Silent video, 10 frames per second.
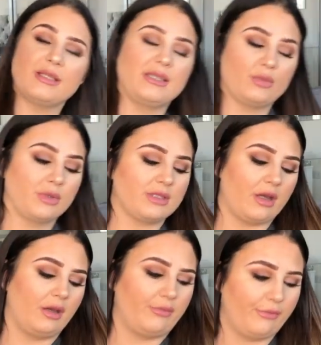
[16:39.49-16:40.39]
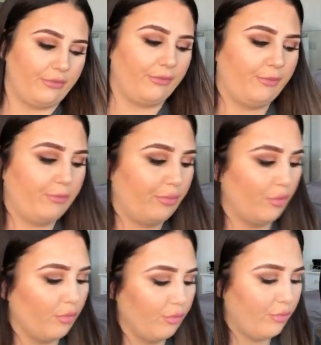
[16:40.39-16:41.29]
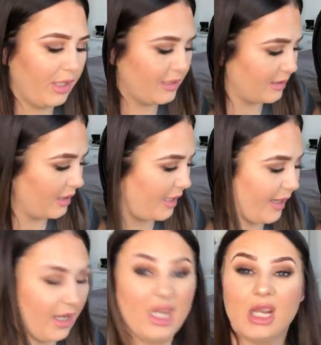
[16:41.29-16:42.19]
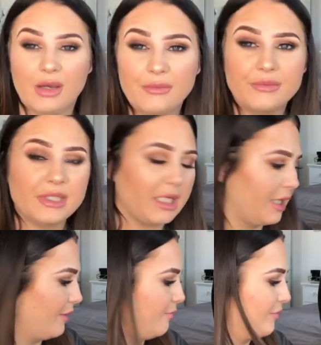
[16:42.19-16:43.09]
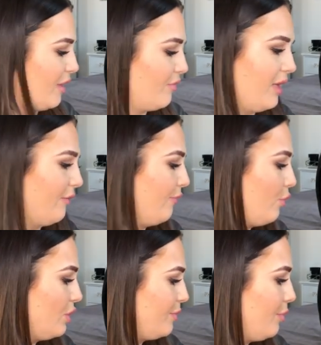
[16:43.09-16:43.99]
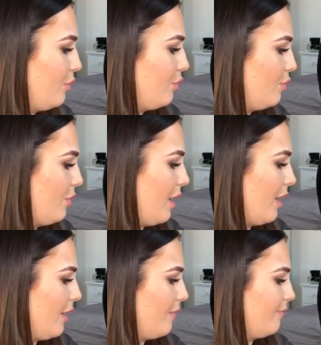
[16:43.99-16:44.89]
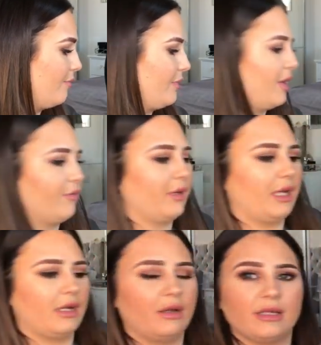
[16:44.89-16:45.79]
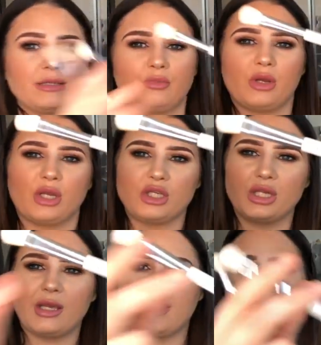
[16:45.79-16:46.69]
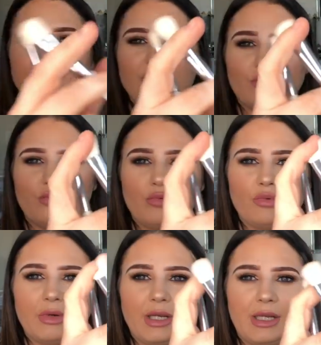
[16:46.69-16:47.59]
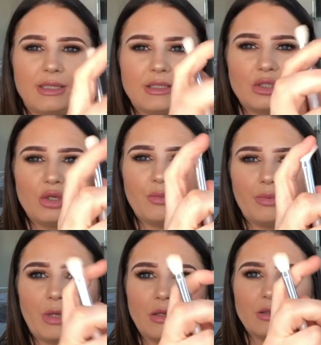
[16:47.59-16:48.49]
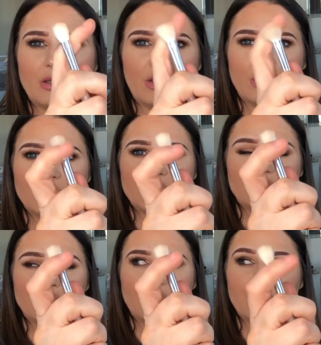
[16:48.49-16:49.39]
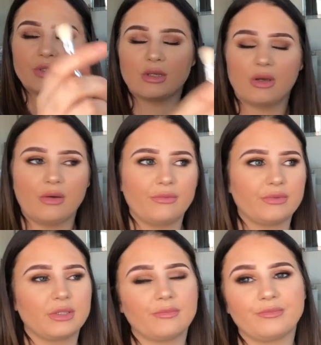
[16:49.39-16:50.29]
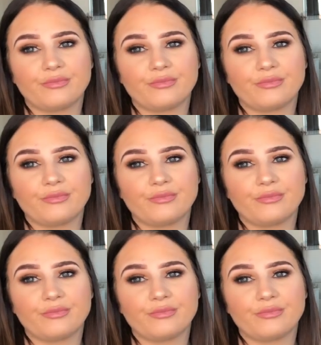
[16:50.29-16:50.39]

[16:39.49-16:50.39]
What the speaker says: These are ones I've brought recently and loved. They're really affordable. They're really nice brushes. Really super soft.